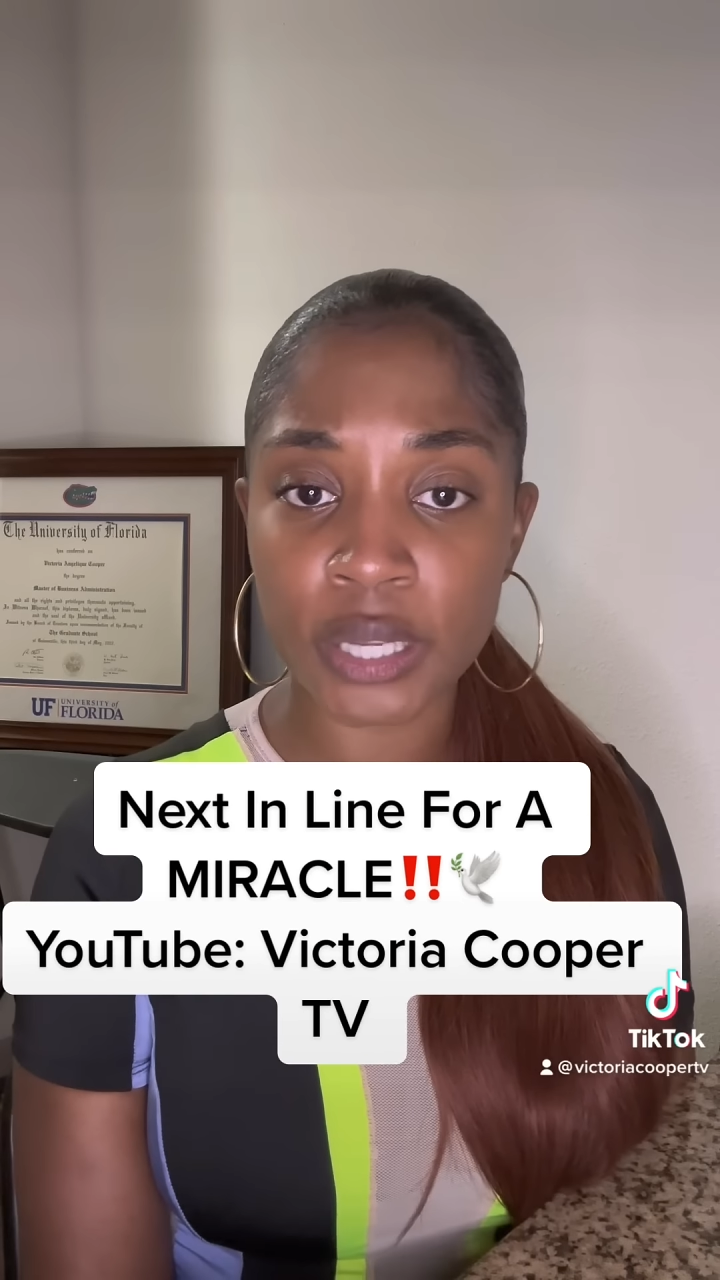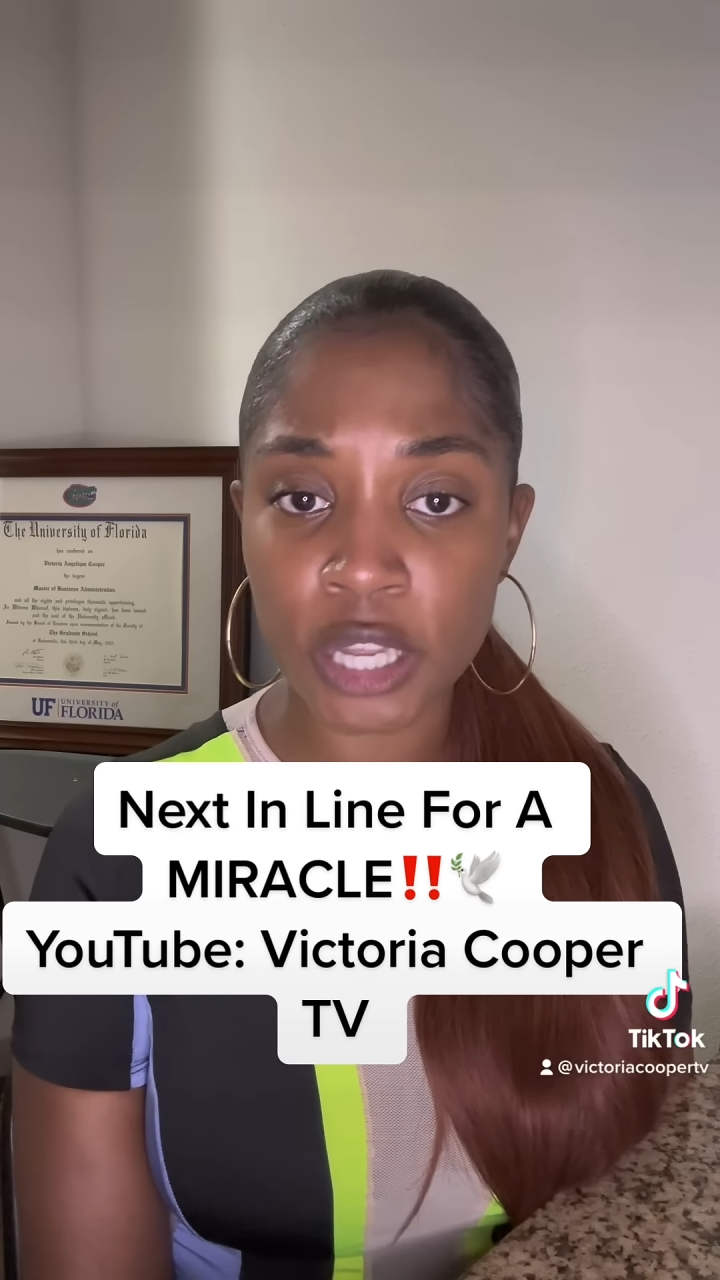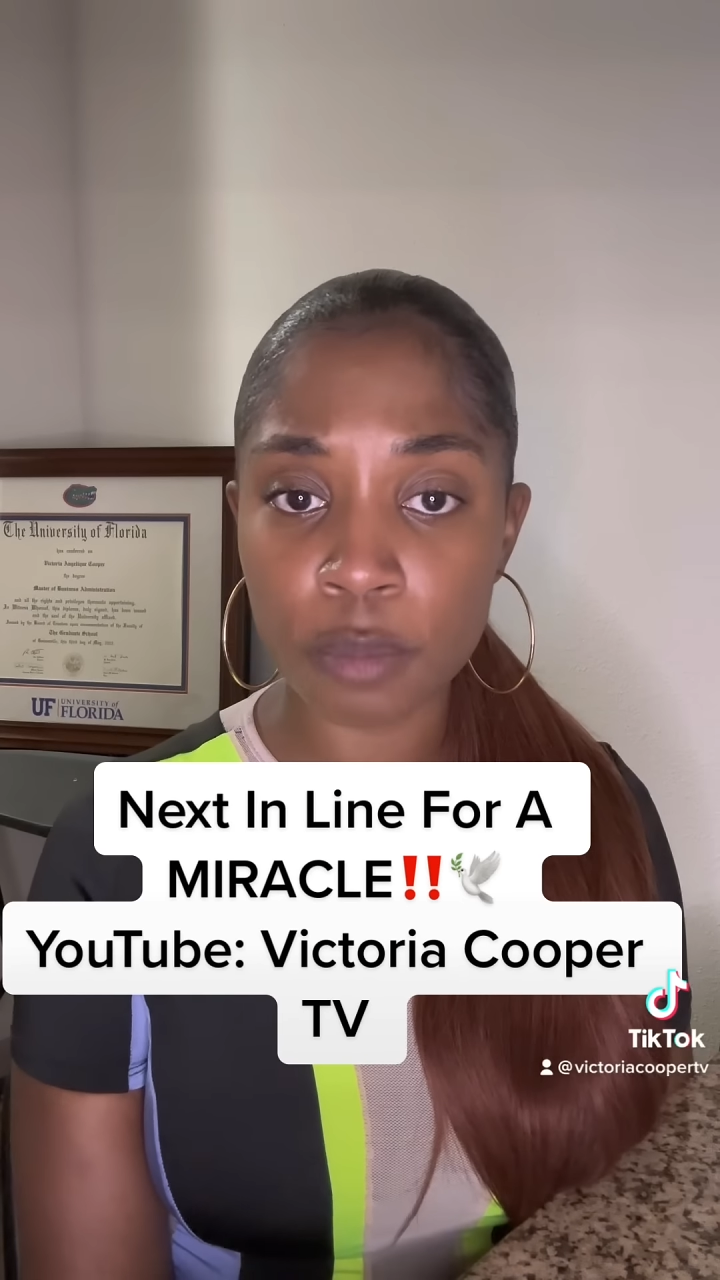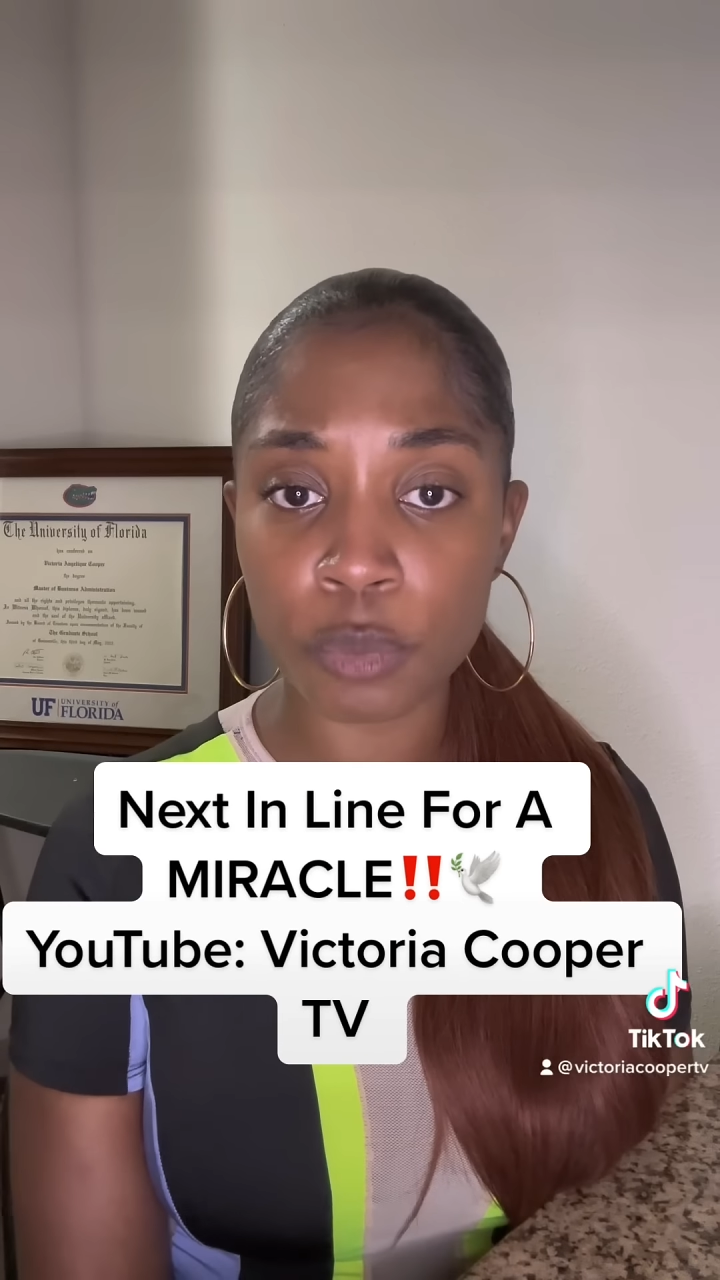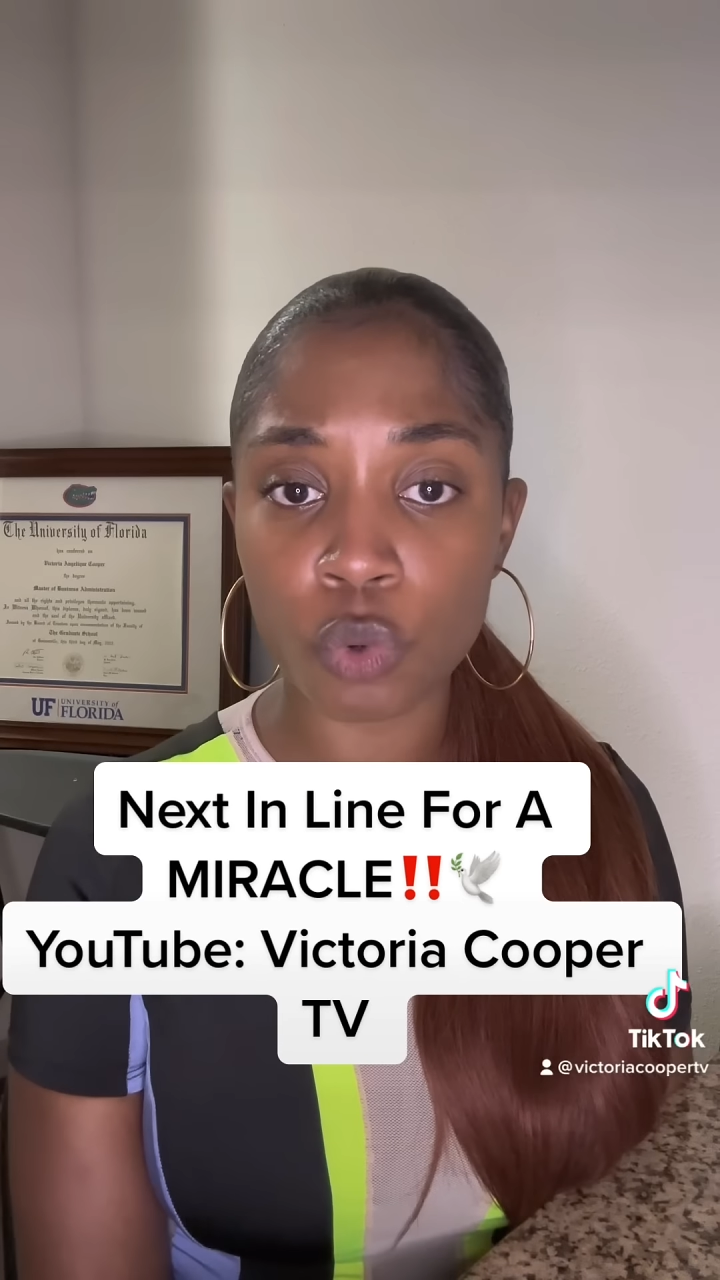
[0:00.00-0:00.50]
to
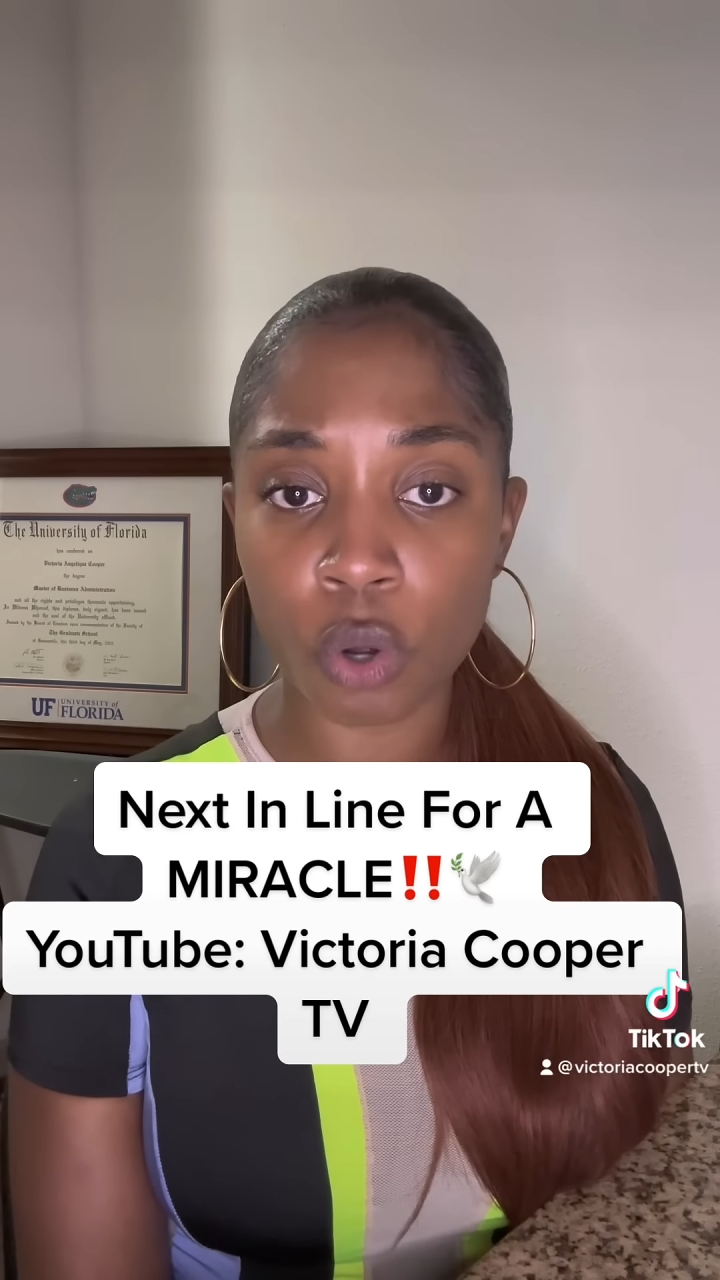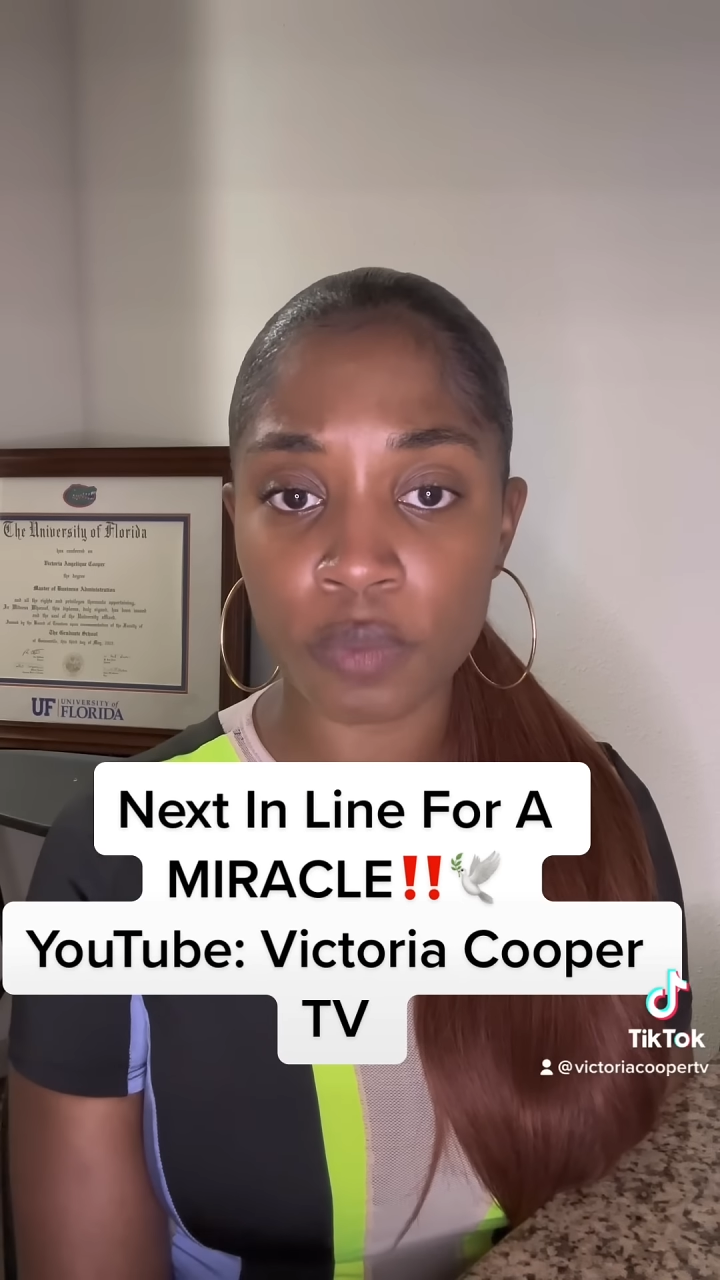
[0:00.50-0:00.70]
keep you